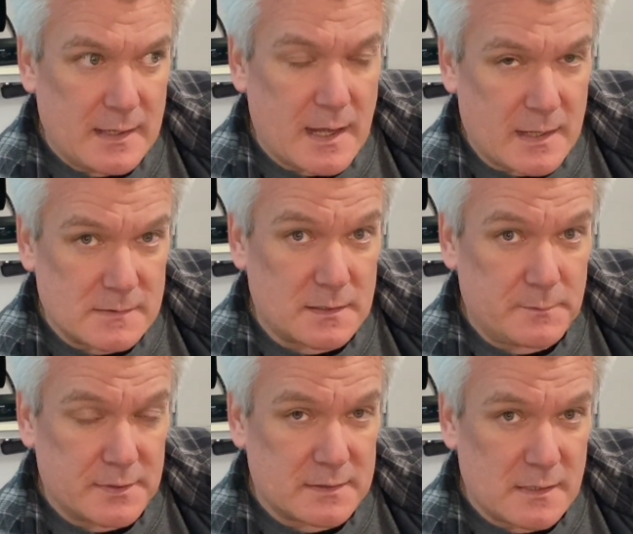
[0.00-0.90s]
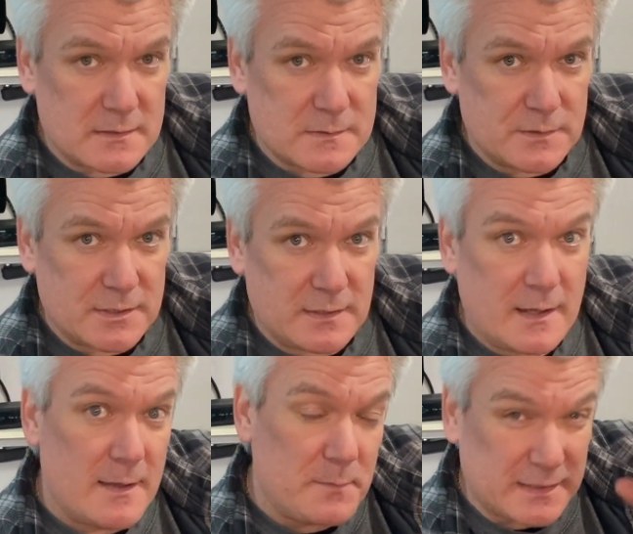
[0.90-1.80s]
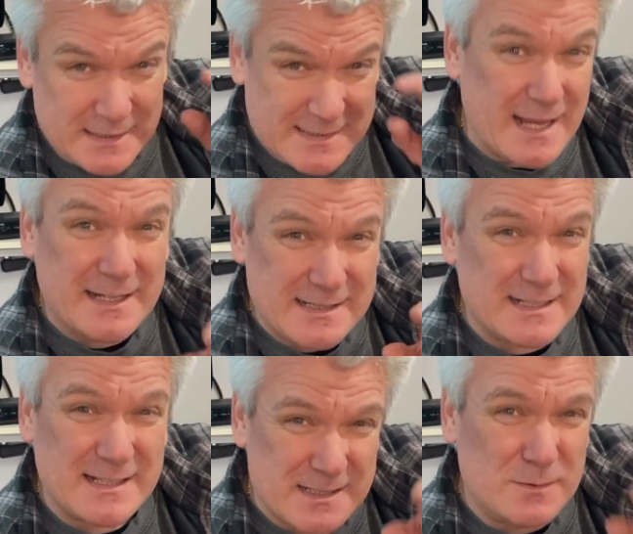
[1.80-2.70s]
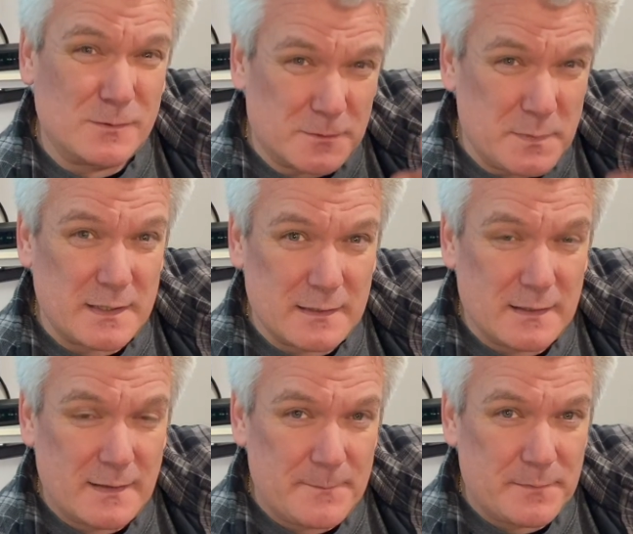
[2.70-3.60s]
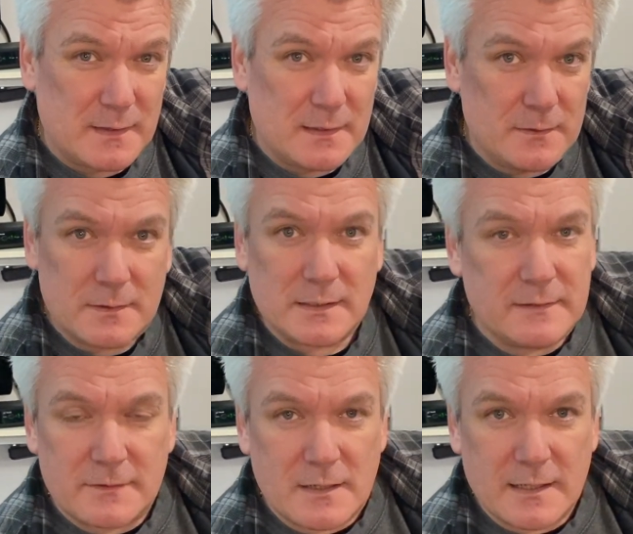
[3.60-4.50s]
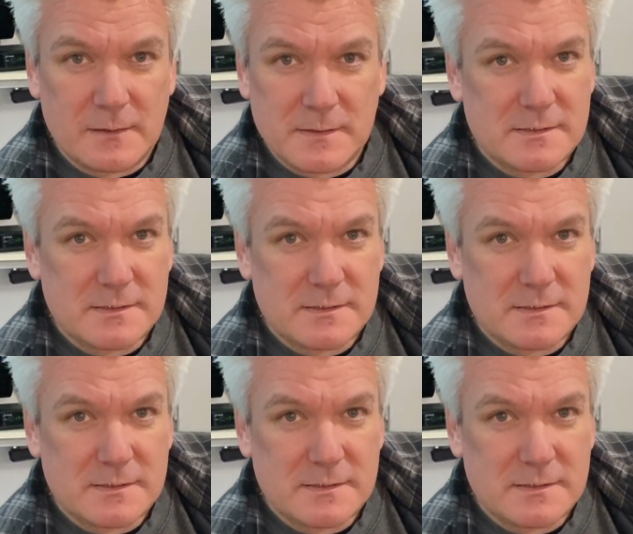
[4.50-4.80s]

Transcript: And I was going to put a toggle switch in, but the settings in this cool mirror, you can leave it on anyways.